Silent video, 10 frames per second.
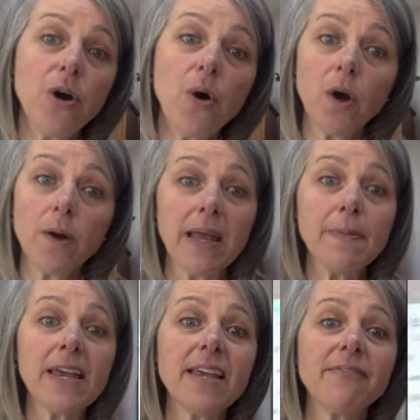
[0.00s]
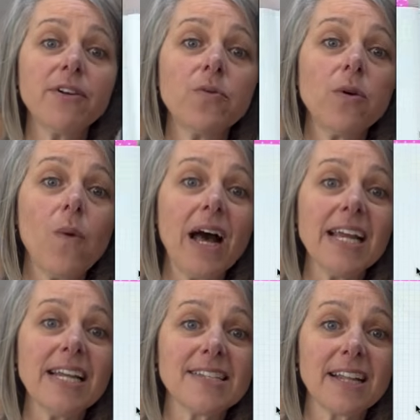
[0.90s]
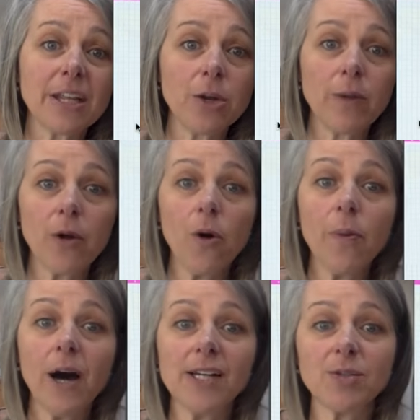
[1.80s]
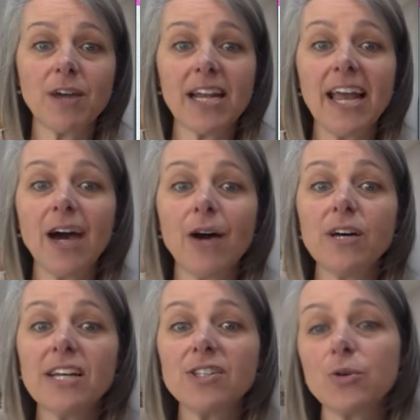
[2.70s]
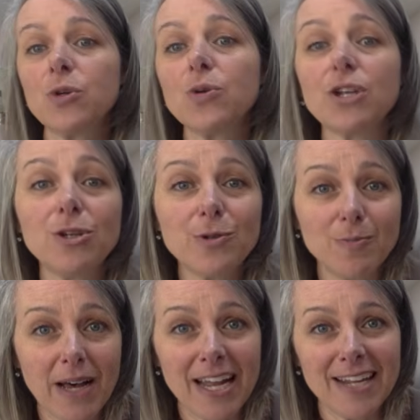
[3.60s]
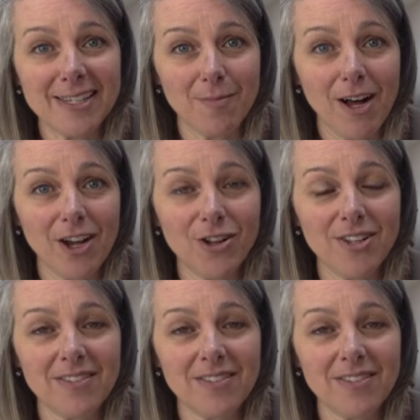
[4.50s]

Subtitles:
or maybe even rewind a little bit or pause right now so you could use mine as a model.